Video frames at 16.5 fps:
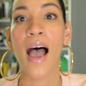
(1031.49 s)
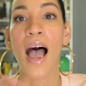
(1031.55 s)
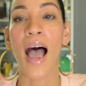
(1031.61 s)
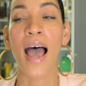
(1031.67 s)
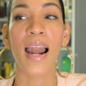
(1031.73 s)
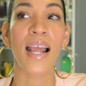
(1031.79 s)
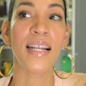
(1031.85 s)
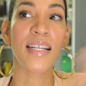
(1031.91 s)

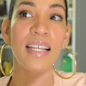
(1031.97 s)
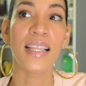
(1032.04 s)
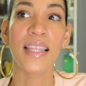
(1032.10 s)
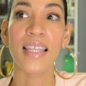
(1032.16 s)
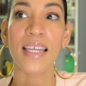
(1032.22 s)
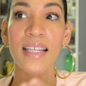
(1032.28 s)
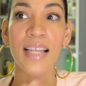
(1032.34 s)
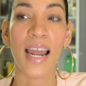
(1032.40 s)
and I
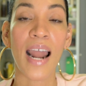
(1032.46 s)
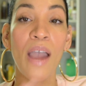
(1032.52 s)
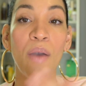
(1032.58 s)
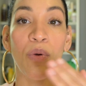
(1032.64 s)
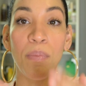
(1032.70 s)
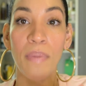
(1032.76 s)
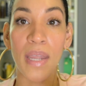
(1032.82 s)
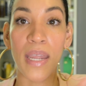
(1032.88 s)
didn't think that I
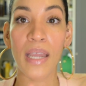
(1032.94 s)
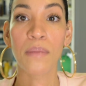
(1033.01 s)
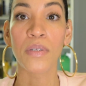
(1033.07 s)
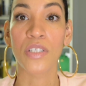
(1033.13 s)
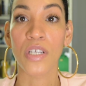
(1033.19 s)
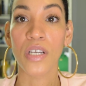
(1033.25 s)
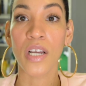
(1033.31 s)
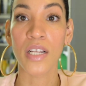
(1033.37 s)
would be able
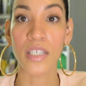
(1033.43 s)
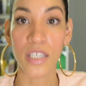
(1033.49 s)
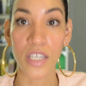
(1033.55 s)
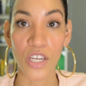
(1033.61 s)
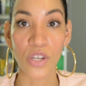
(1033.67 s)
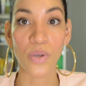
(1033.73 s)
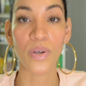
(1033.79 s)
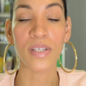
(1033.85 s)
to
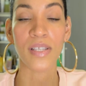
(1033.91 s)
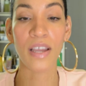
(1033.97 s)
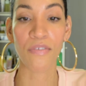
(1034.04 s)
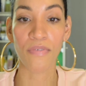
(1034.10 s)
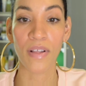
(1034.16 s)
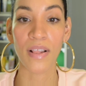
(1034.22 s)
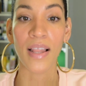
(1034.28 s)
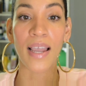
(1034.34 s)
continue because I
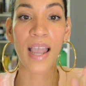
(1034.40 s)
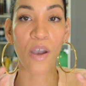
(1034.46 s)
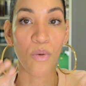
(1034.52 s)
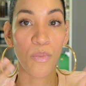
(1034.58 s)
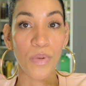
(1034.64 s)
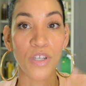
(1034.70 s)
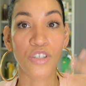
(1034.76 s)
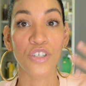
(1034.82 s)
felt like I
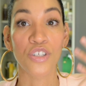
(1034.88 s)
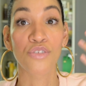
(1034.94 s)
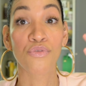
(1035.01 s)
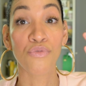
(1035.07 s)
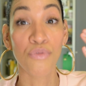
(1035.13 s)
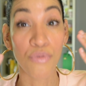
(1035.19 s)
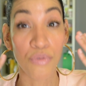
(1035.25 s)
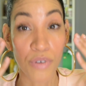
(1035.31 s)
would be just
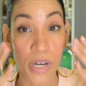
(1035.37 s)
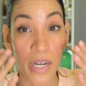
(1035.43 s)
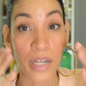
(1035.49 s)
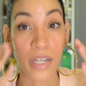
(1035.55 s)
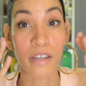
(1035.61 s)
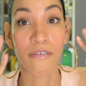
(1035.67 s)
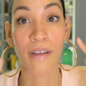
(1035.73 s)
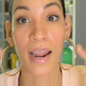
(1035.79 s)

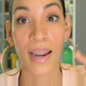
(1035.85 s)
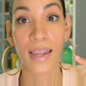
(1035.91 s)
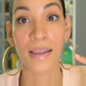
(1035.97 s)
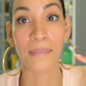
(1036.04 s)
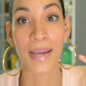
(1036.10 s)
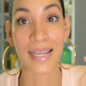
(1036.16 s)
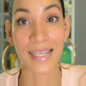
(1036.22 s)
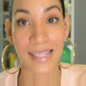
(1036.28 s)
really
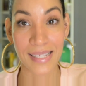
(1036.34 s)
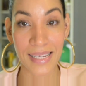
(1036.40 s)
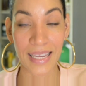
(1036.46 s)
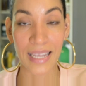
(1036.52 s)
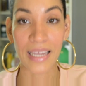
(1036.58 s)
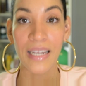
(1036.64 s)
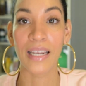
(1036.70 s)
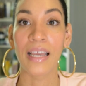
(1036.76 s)
wrecking my
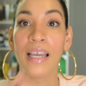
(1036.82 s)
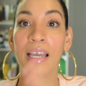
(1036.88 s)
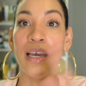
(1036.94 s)
skin